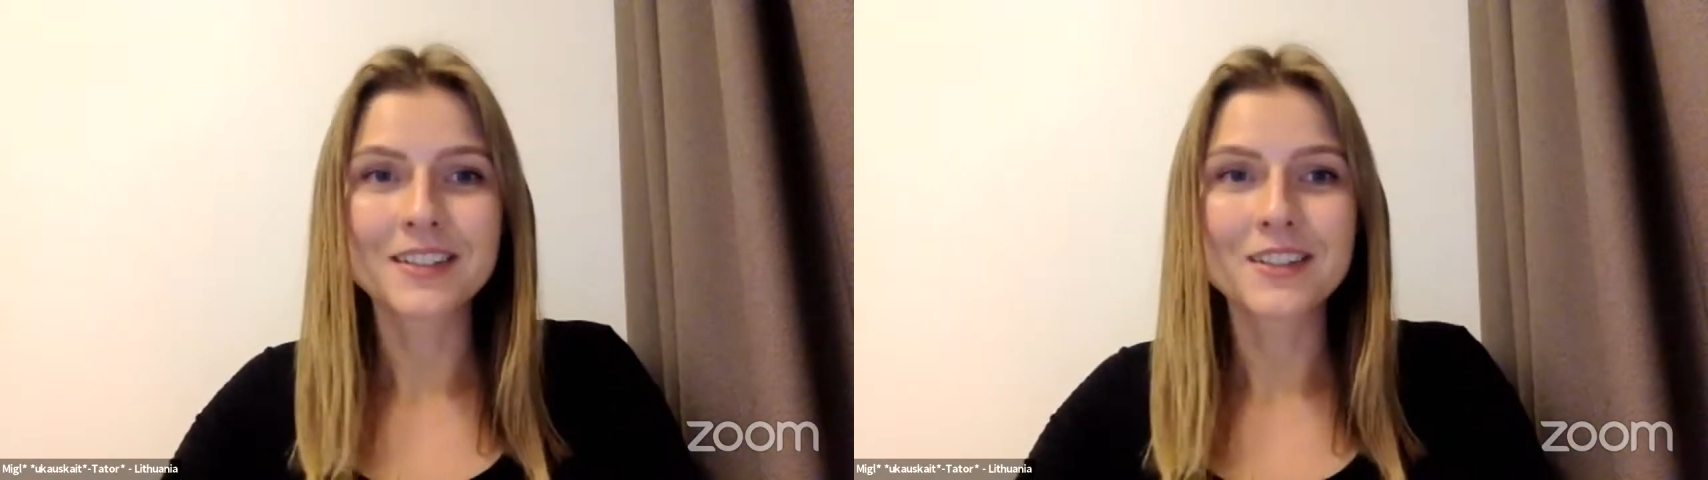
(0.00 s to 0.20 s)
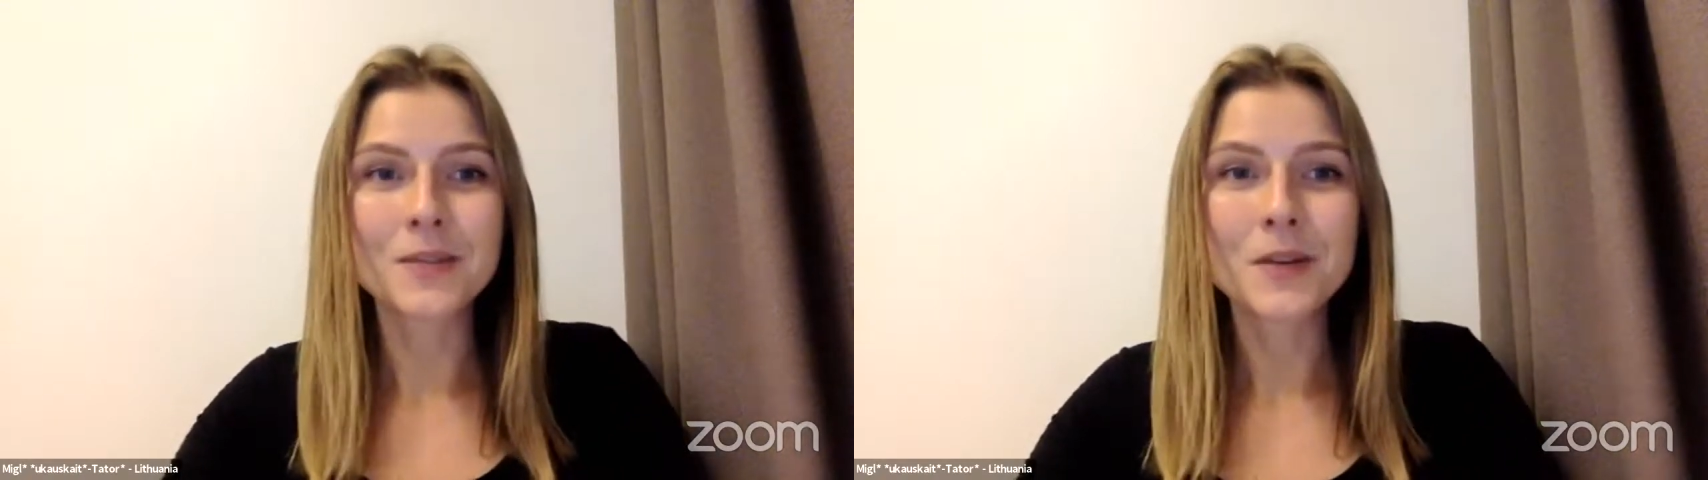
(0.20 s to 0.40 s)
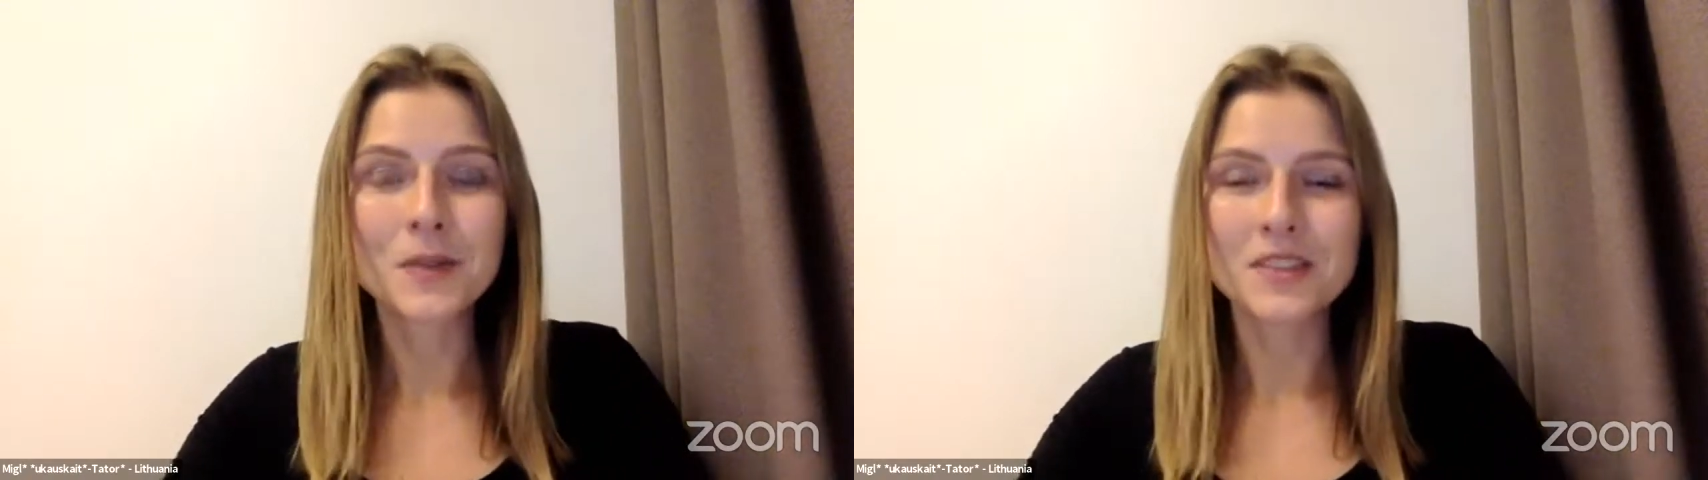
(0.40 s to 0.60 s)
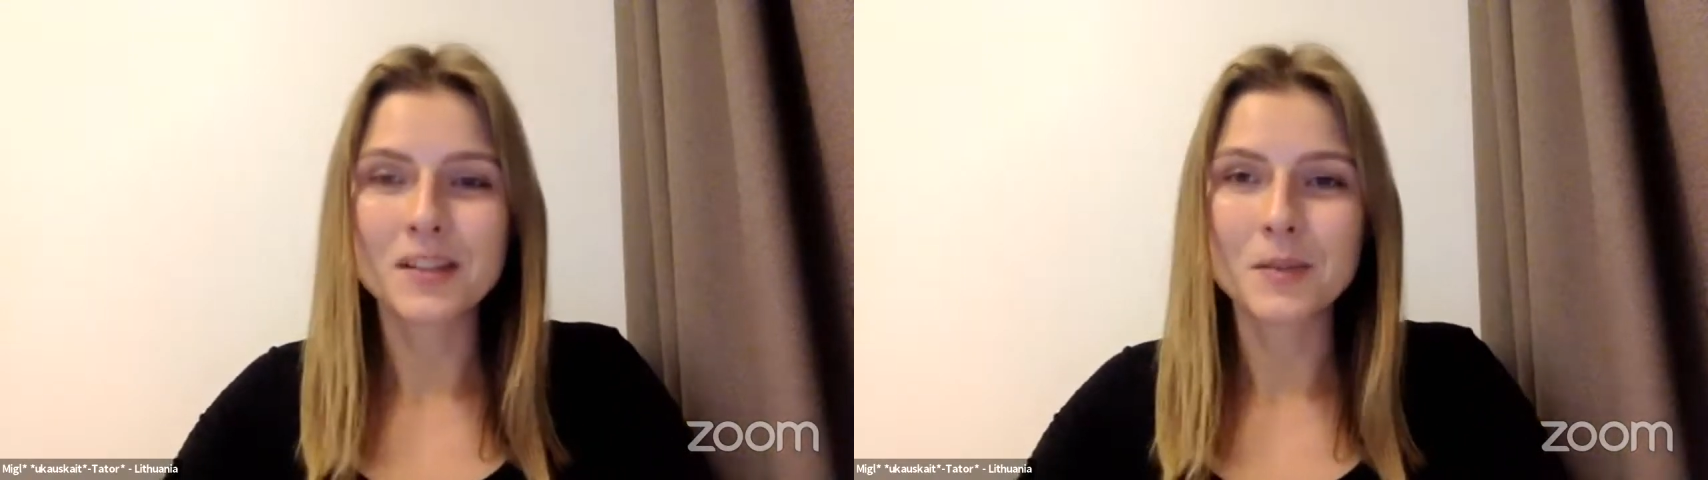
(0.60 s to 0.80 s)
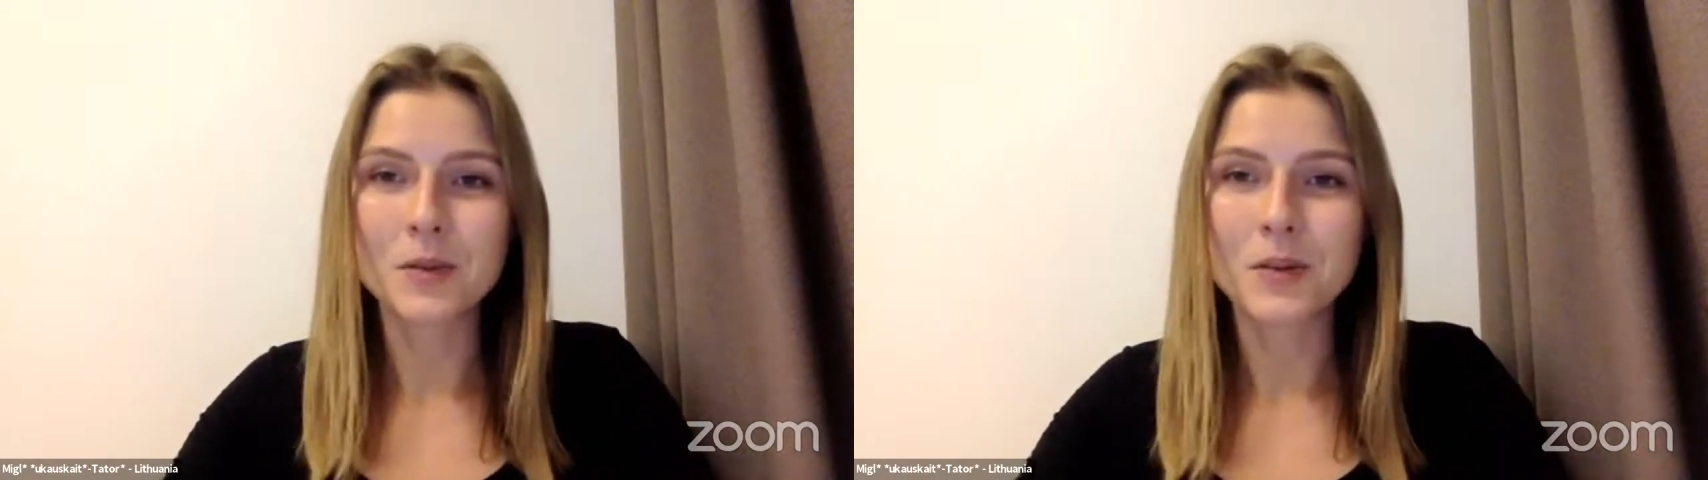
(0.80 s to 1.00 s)
to me with
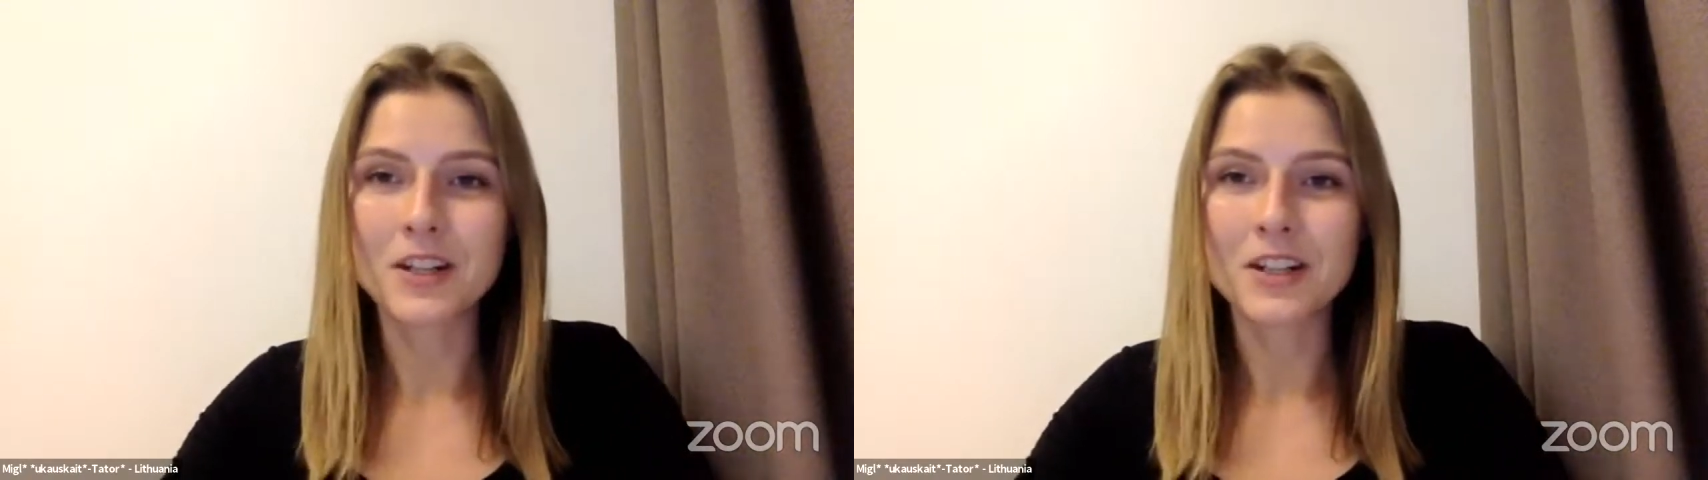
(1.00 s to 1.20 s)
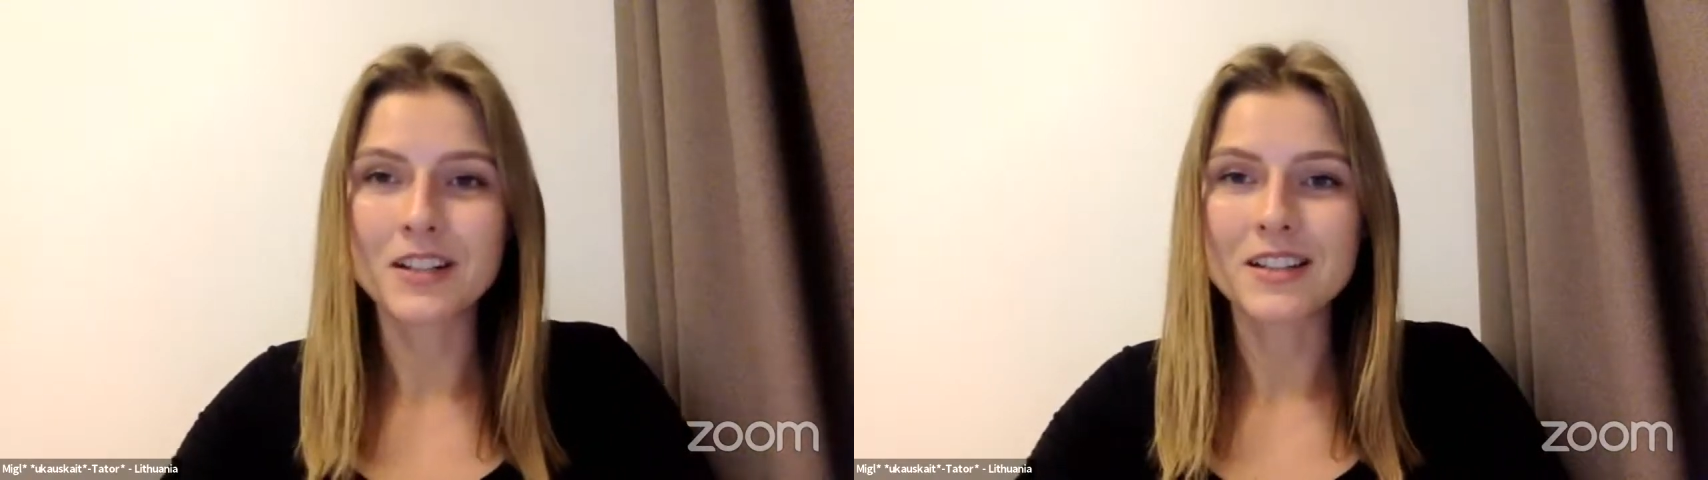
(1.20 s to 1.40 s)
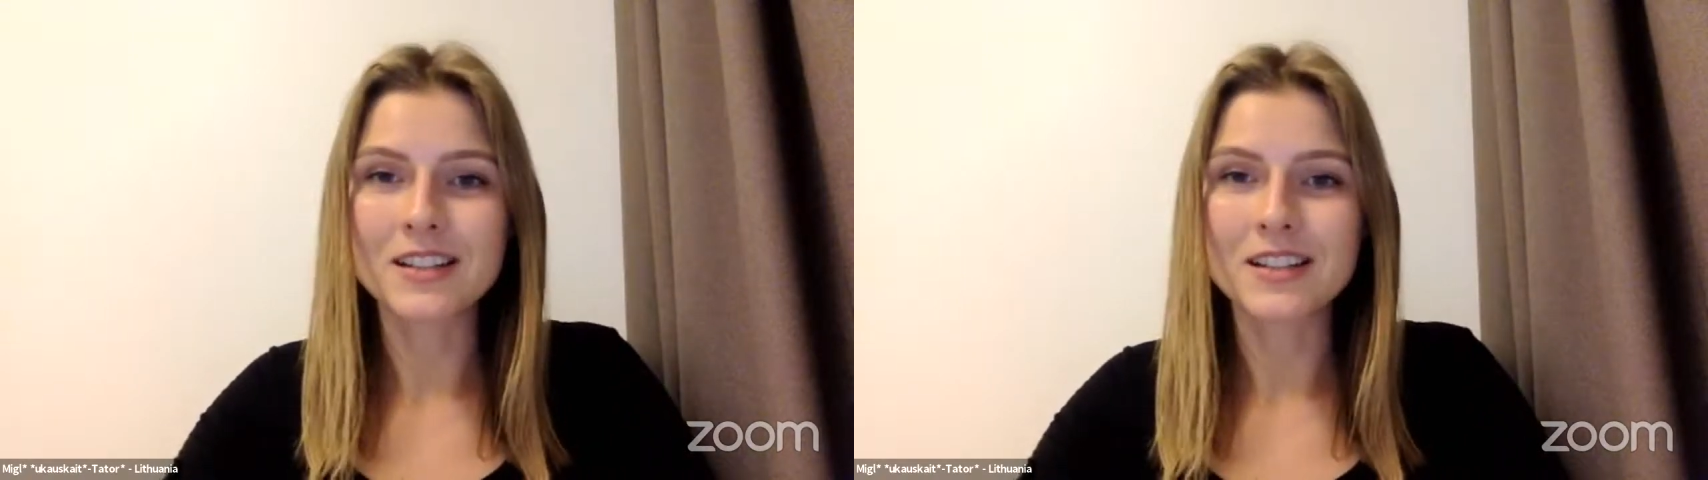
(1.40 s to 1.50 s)
some questions,